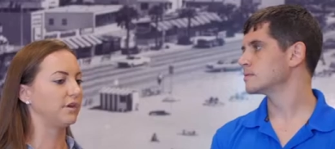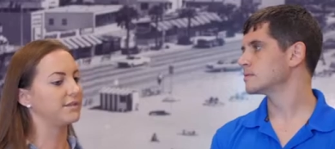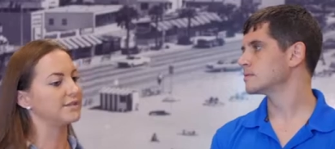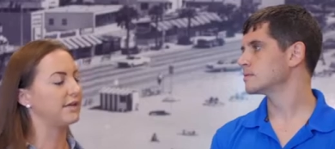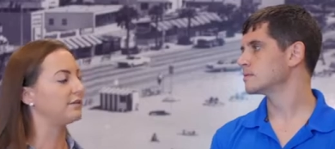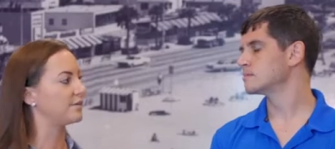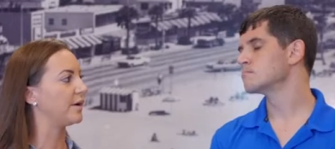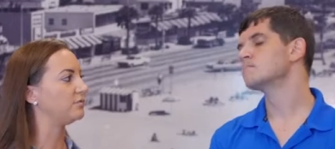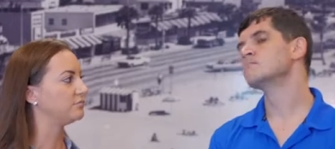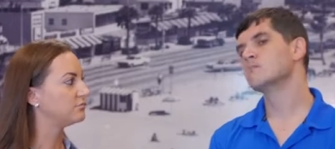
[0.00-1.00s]
Speaker 1: real estate as
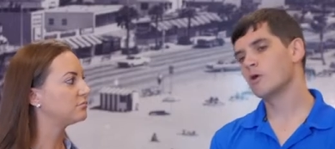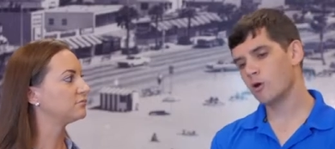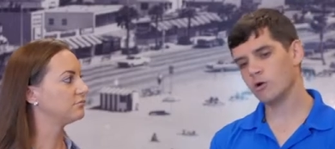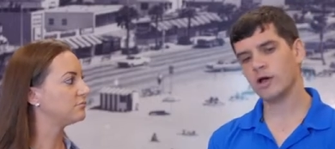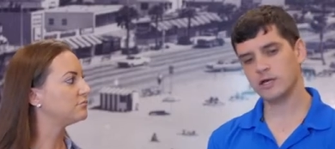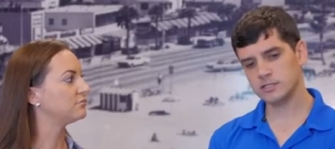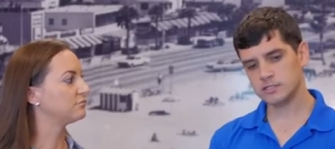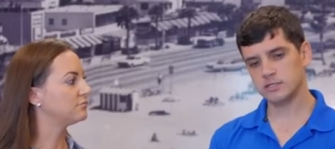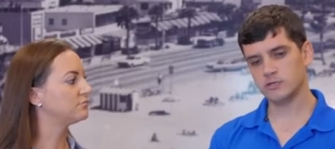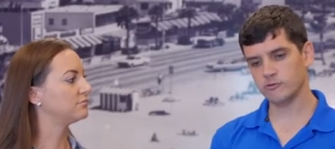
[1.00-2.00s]
well.
Speaker 2: Okay,
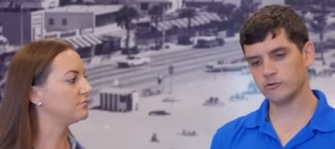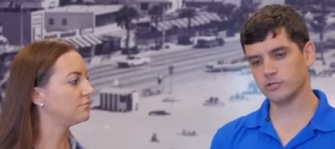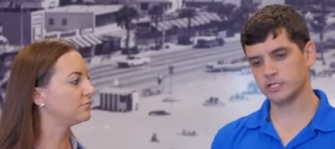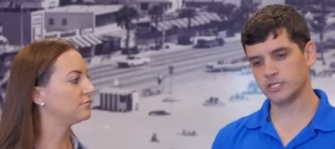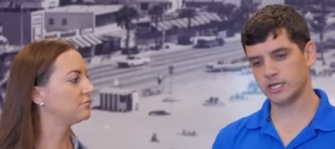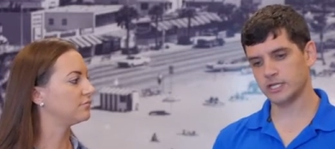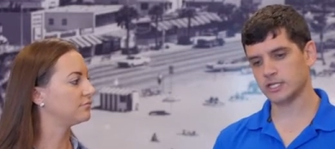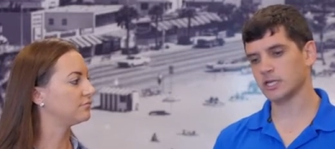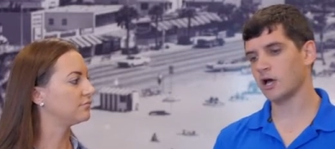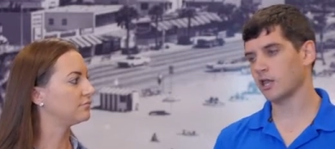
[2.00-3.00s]
so you've really taken
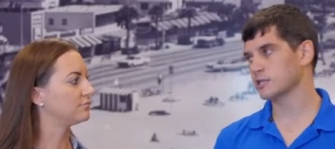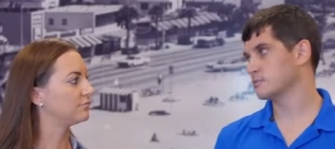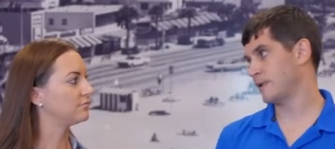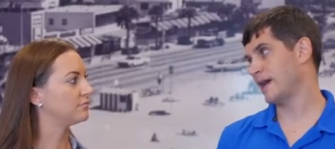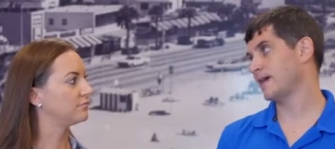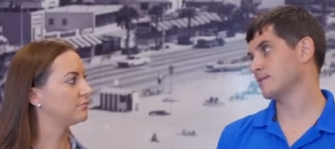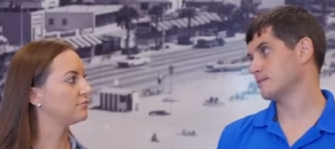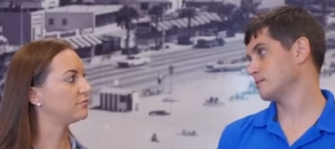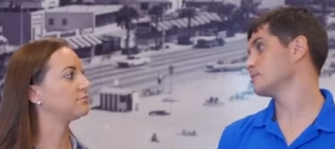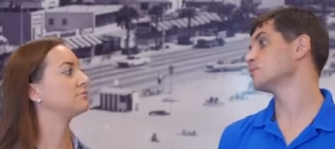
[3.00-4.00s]
the college path
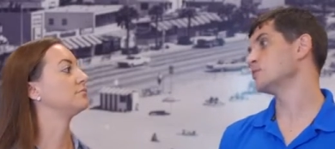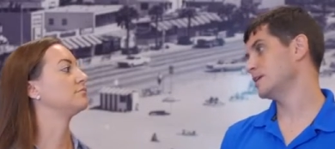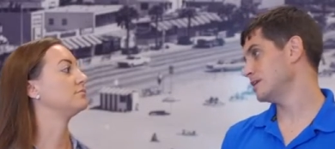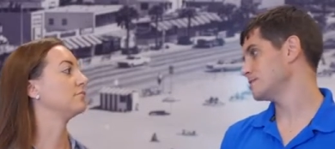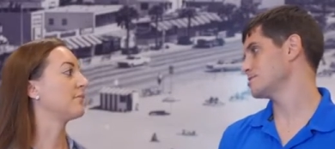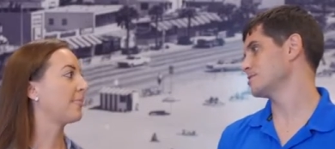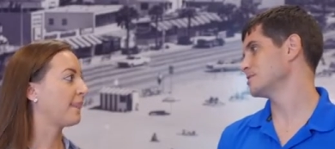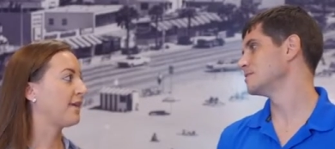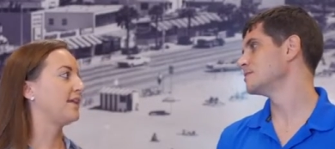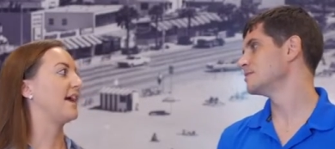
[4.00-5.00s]
to the marine industry.
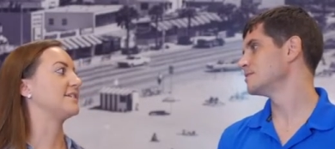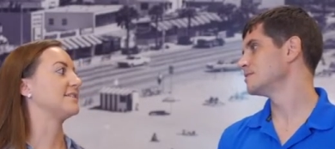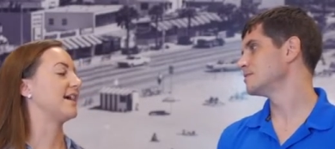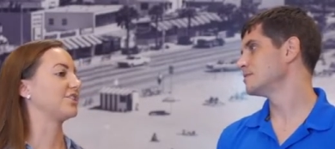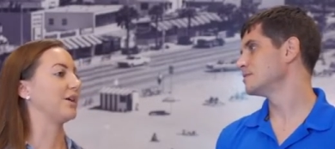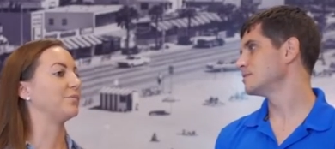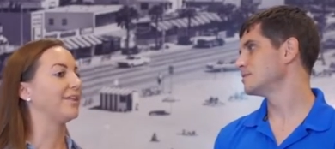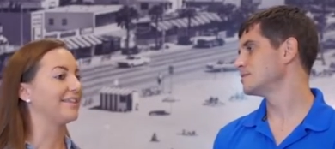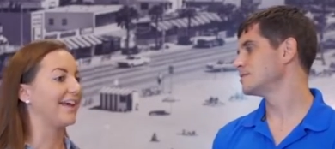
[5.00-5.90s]
Speaker 1: Yes, actually, I'm really